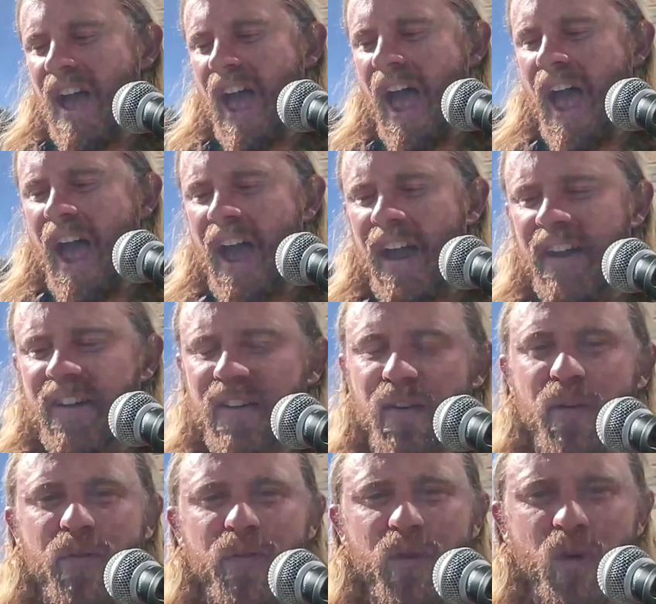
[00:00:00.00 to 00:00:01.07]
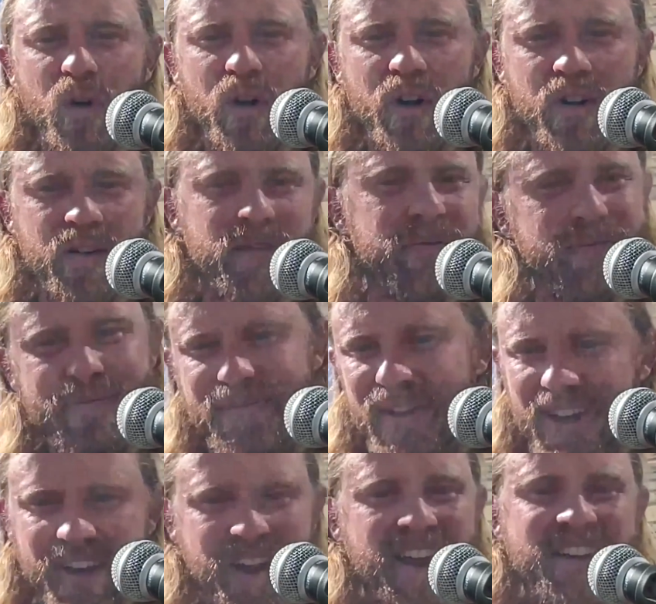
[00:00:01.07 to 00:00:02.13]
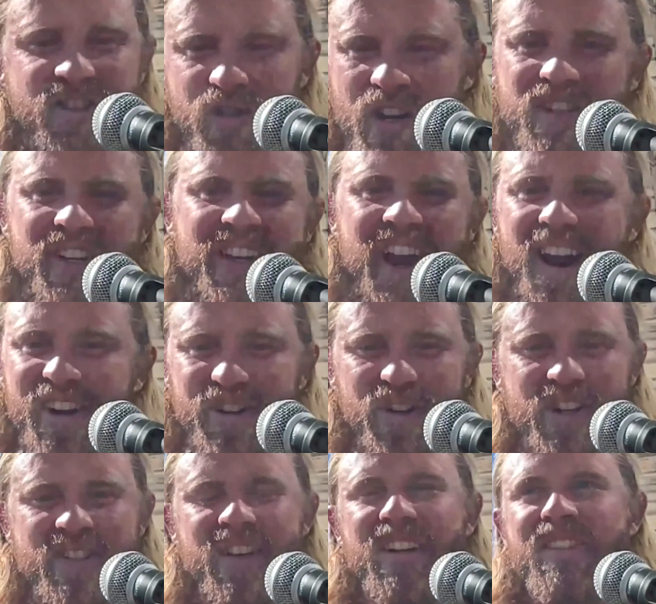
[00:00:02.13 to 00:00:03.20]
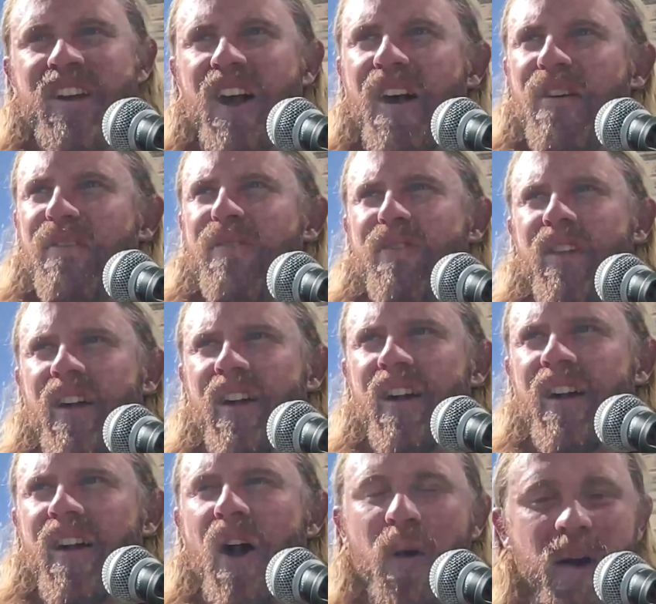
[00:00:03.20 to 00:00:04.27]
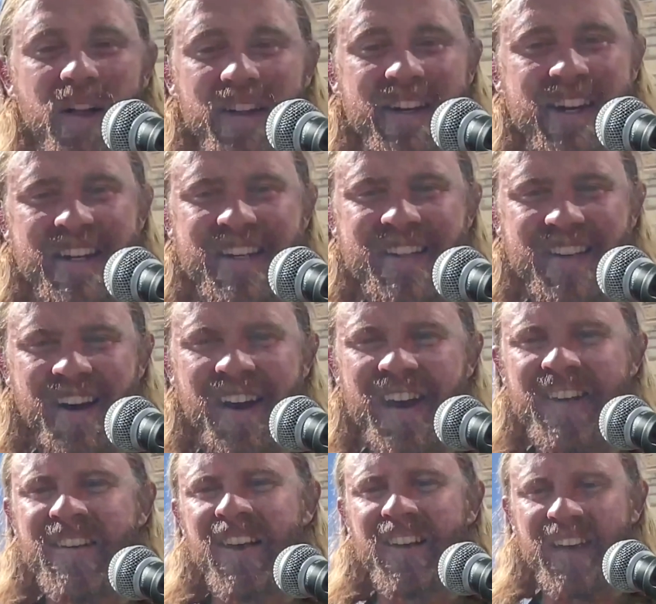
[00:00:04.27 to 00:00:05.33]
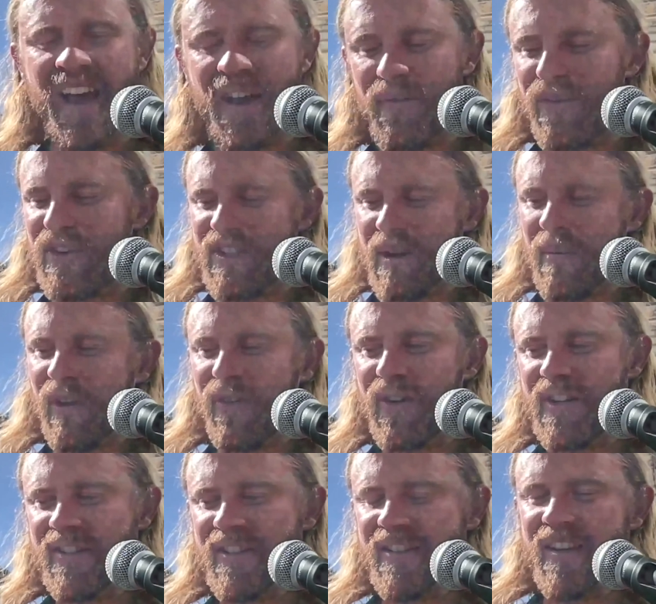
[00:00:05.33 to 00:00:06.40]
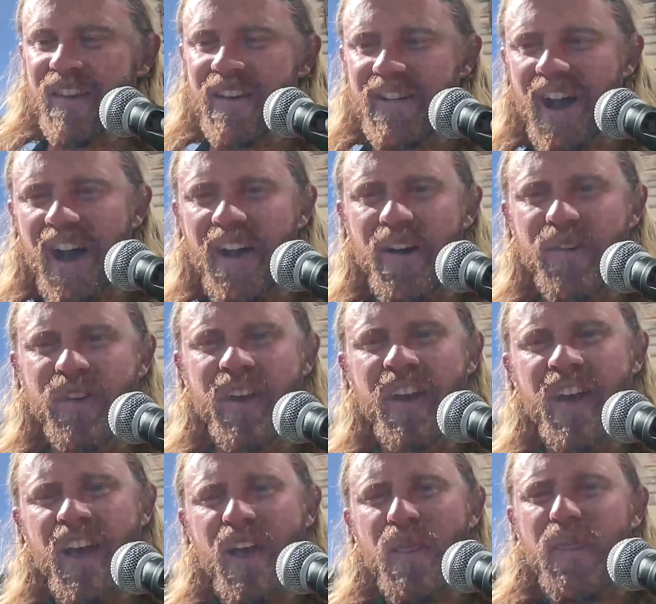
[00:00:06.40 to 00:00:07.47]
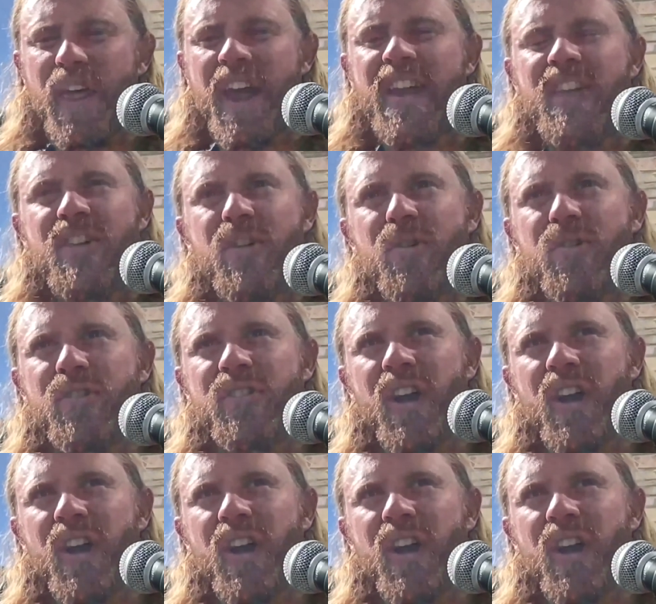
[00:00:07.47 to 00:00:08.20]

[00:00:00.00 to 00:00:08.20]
And for the intrinsic characteristics of the OLED design, again, for similar reasons to the diode, they use